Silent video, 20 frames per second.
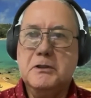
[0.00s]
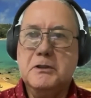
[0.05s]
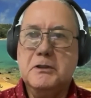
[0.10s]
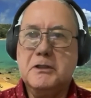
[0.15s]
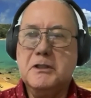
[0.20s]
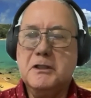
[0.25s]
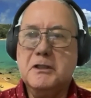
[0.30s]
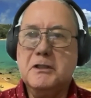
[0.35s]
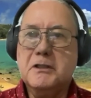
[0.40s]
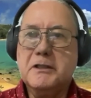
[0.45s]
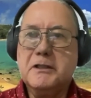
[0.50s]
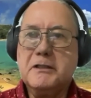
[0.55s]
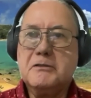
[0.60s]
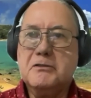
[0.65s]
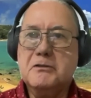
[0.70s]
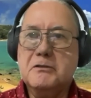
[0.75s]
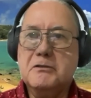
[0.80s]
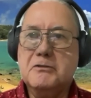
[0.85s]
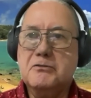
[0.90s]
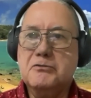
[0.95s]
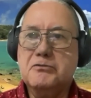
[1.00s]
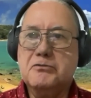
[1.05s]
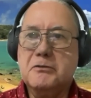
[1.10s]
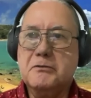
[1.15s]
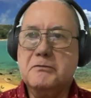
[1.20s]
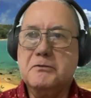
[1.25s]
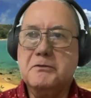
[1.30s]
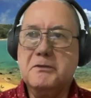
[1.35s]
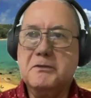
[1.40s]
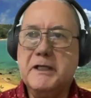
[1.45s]
get elected to
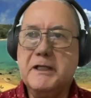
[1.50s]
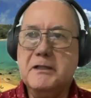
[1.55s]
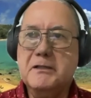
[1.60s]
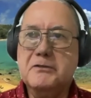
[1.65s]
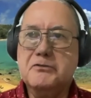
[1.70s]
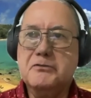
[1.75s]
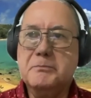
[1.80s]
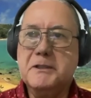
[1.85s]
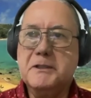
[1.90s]
serve their islands.